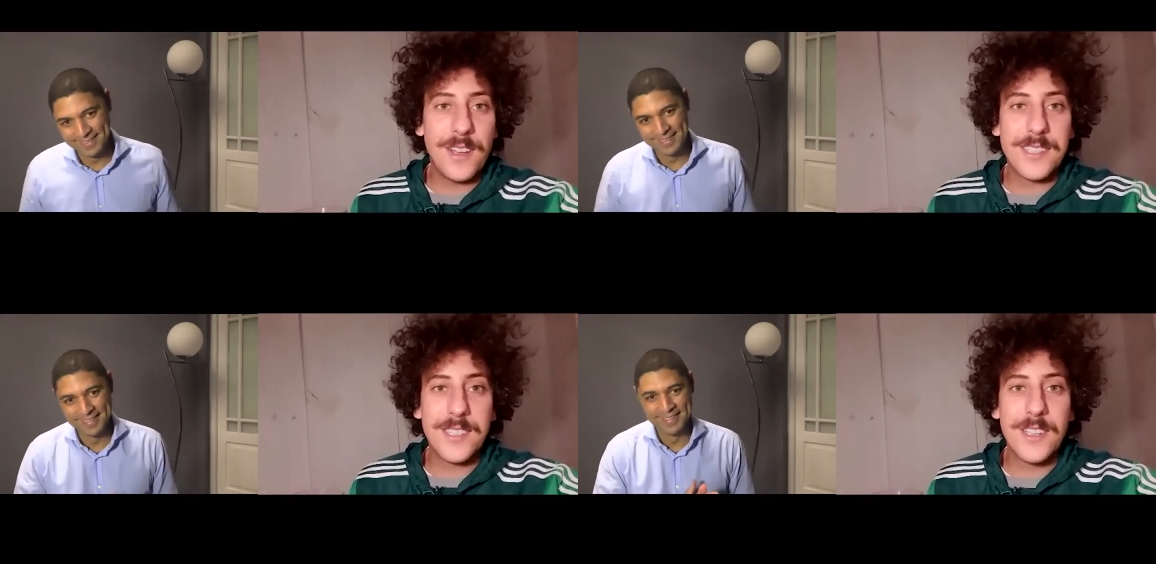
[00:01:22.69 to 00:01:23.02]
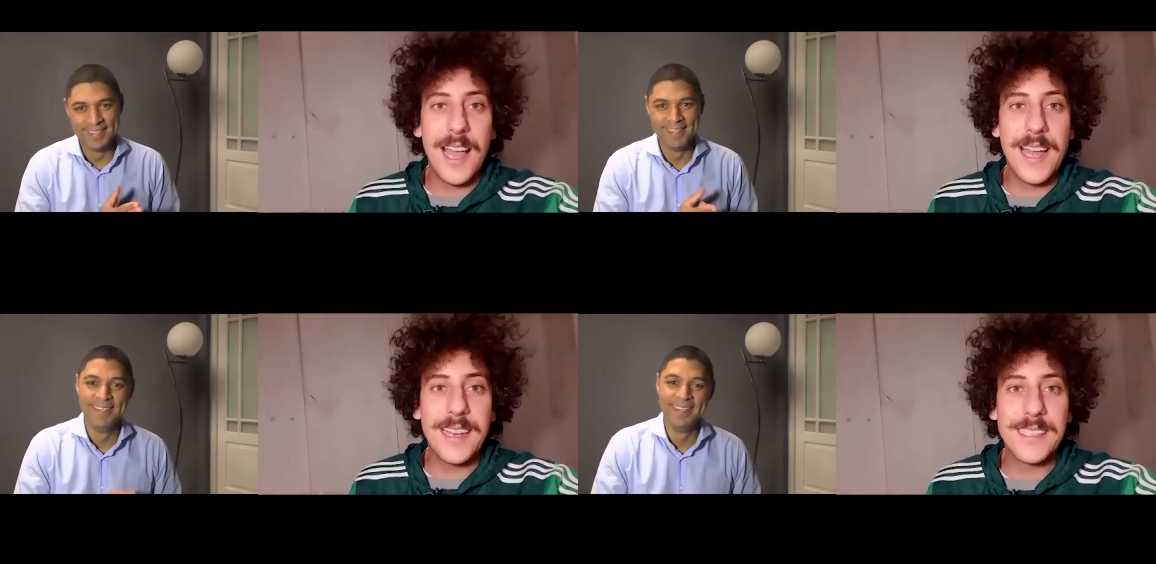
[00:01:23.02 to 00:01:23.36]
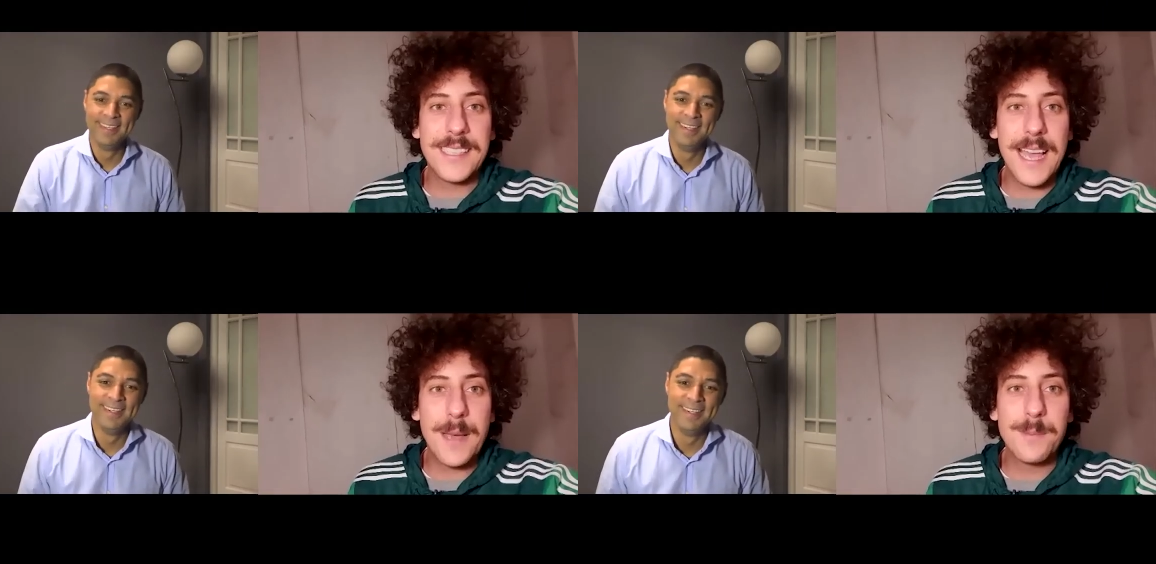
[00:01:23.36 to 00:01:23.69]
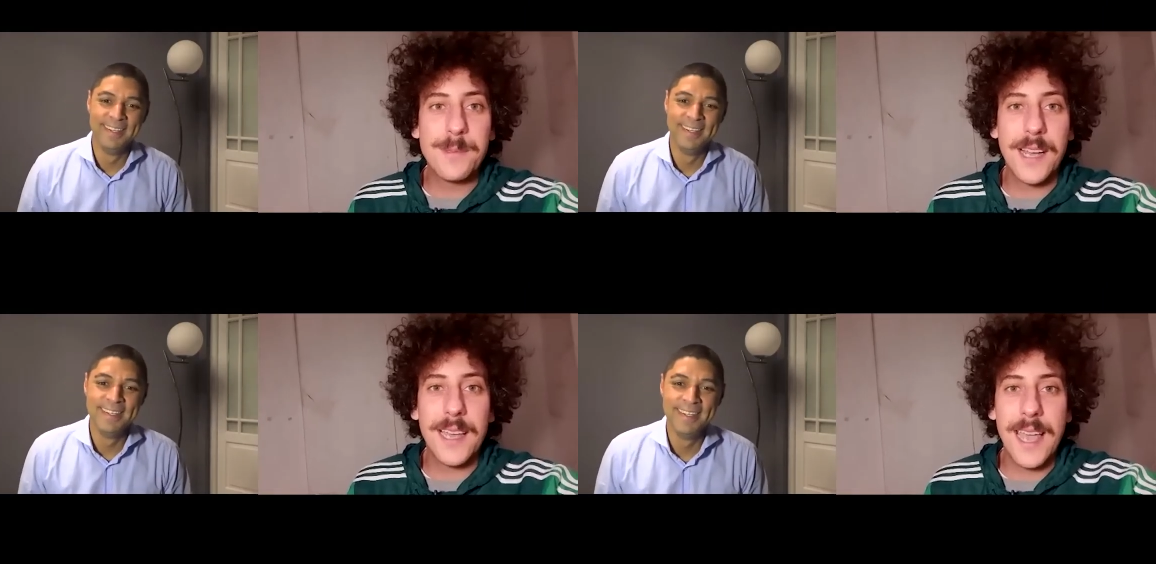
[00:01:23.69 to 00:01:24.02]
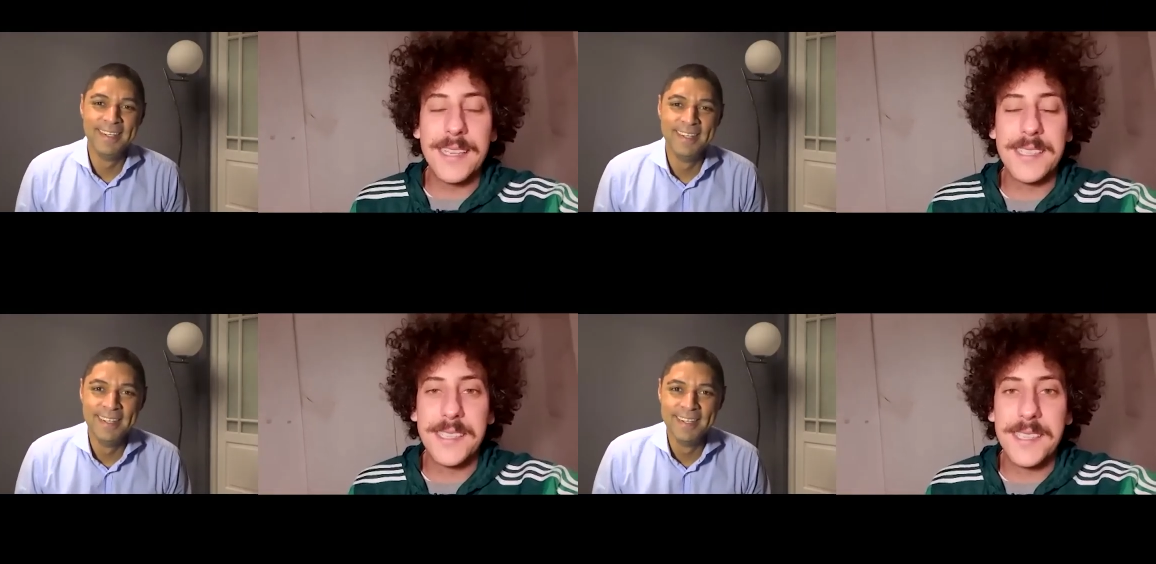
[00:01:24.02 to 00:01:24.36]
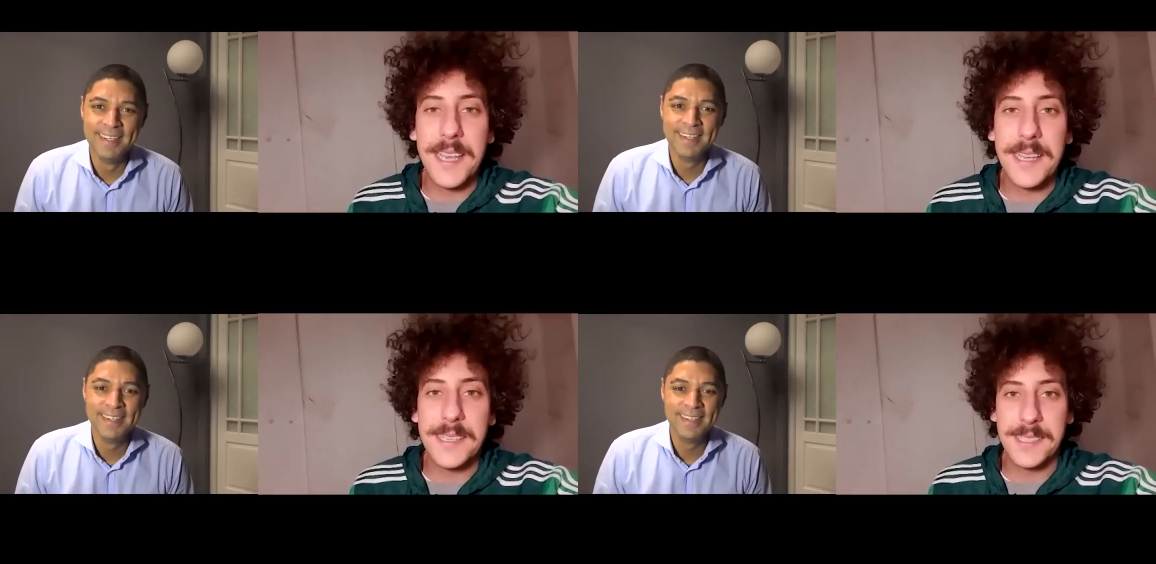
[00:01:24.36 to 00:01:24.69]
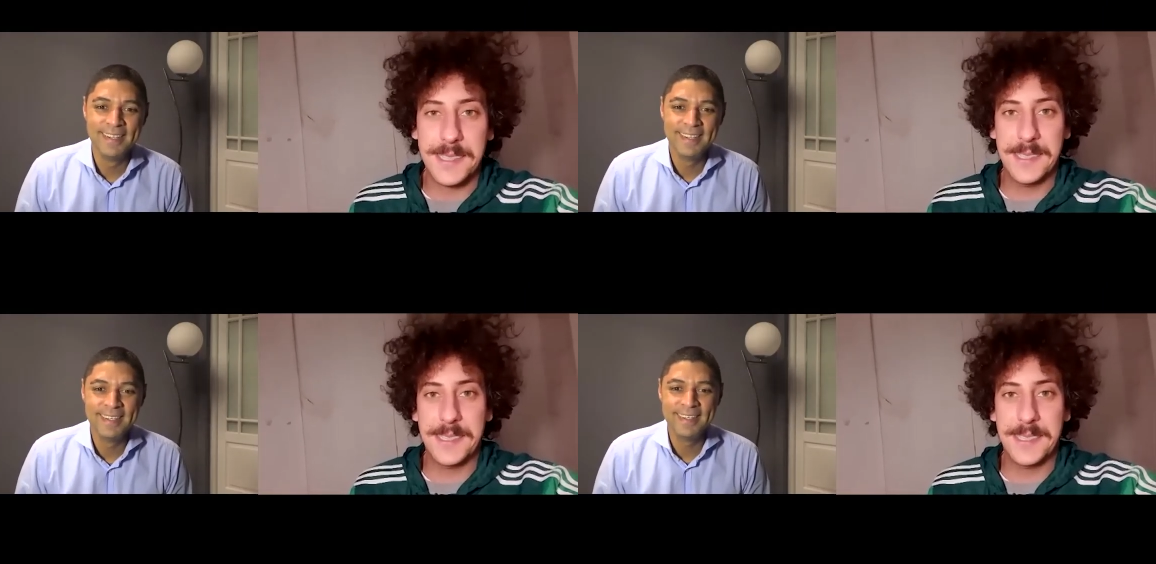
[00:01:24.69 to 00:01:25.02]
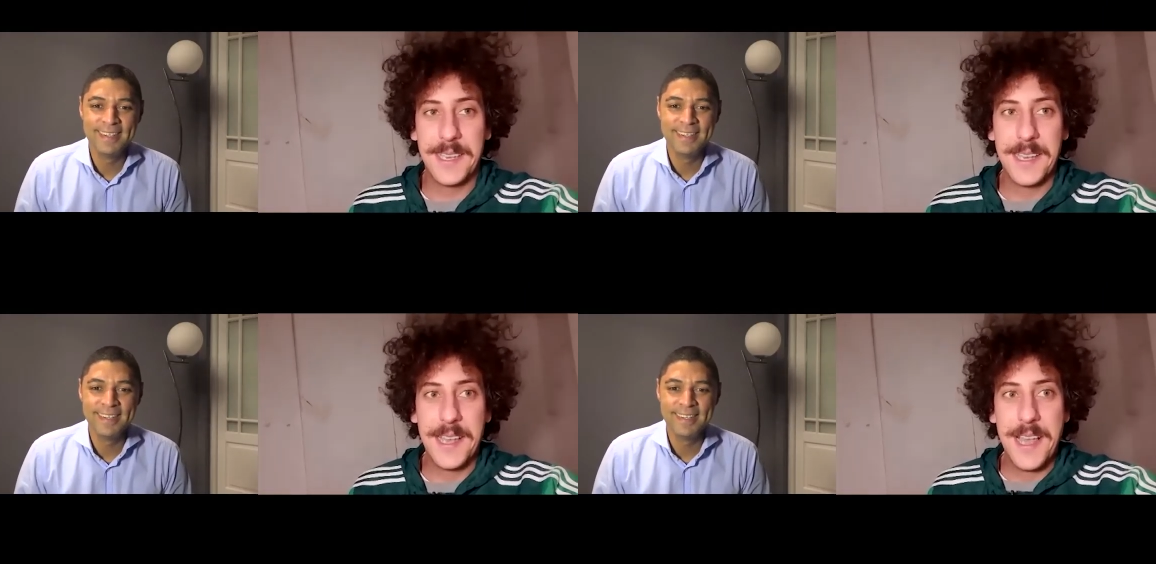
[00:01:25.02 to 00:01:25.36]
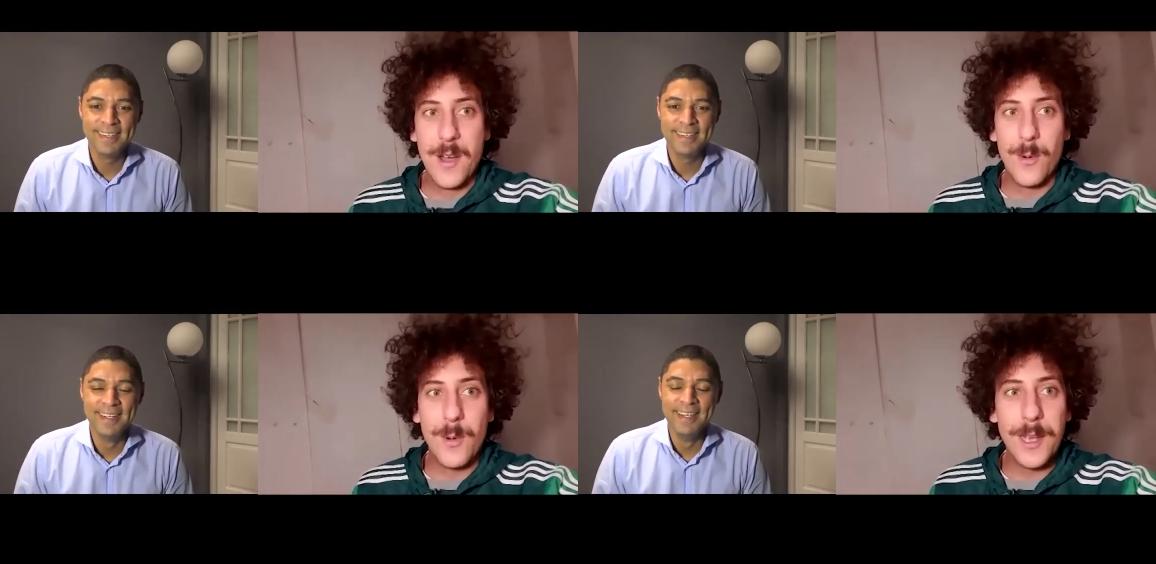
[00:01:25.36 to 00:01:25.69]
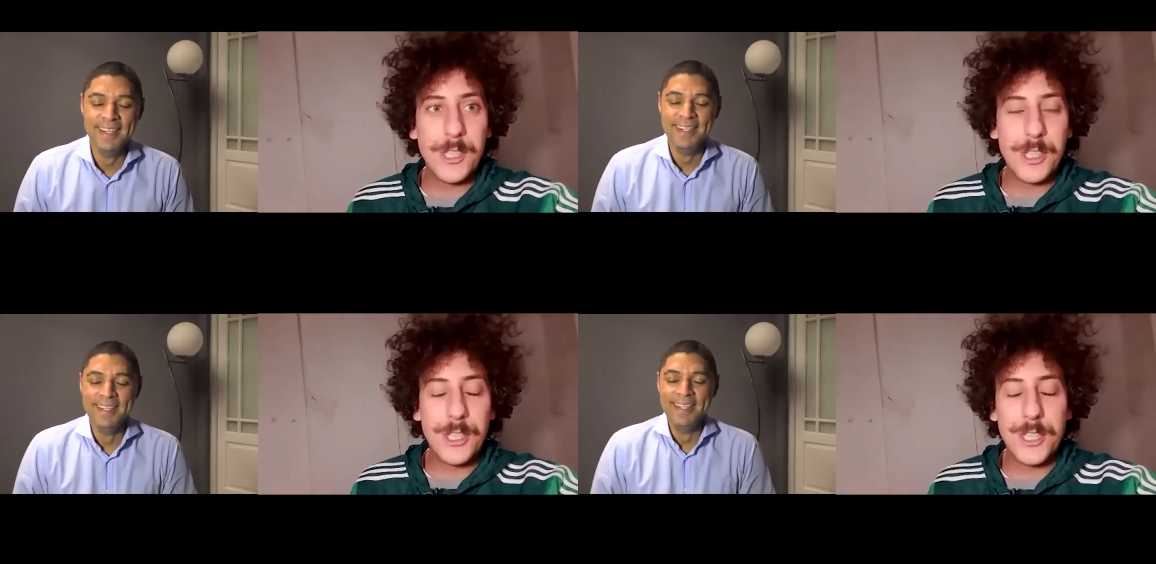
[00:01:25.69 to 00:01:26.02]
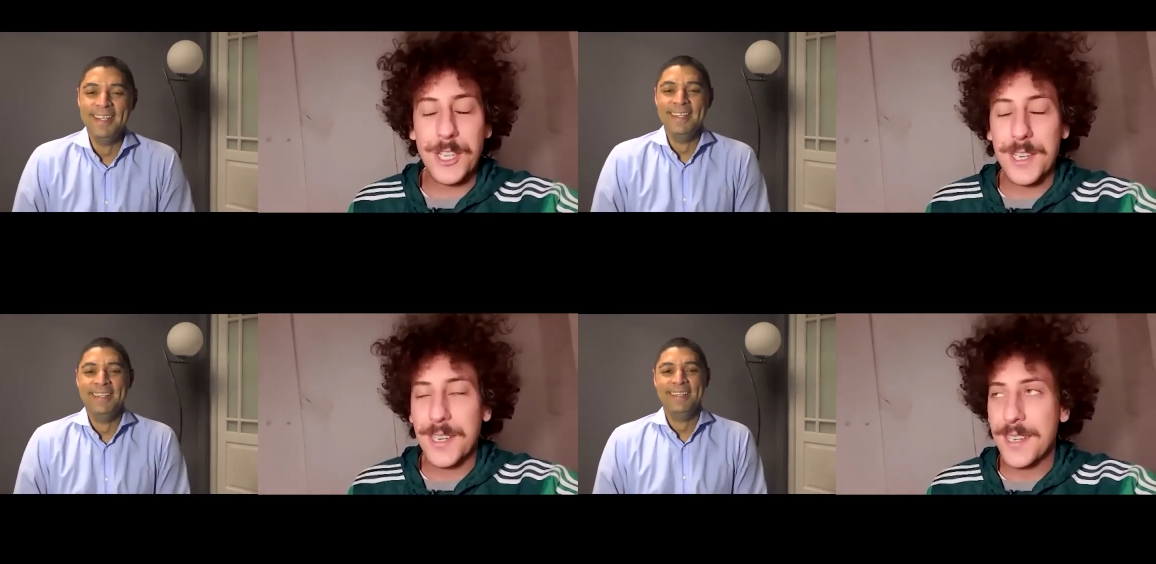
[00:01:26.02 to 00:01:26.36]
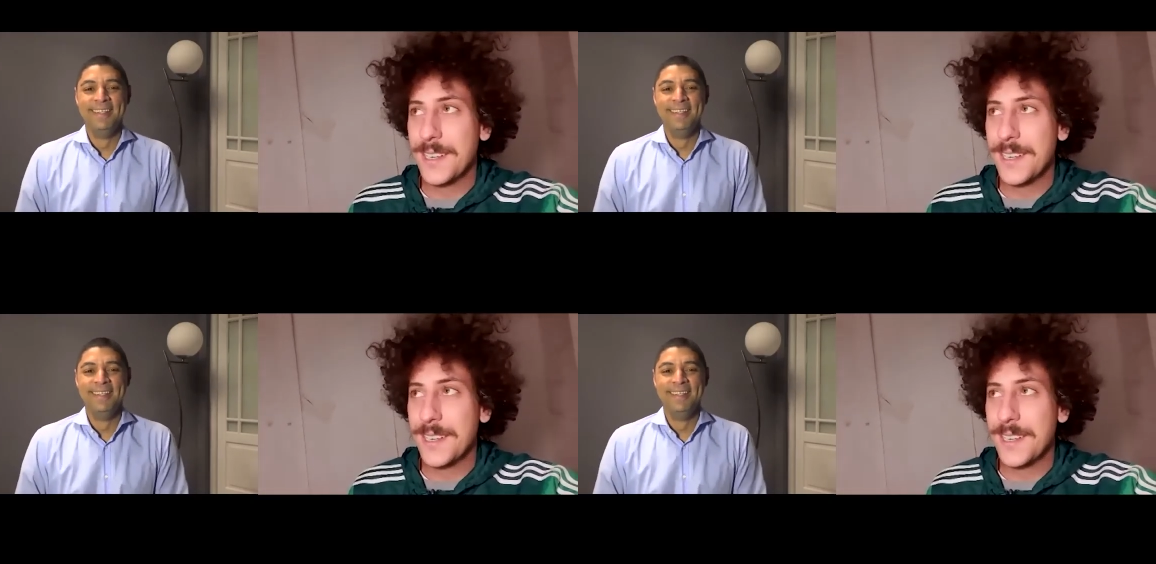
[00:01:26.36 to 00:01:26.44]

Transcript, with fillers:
Speaker 1: I still had a Samsung S6, which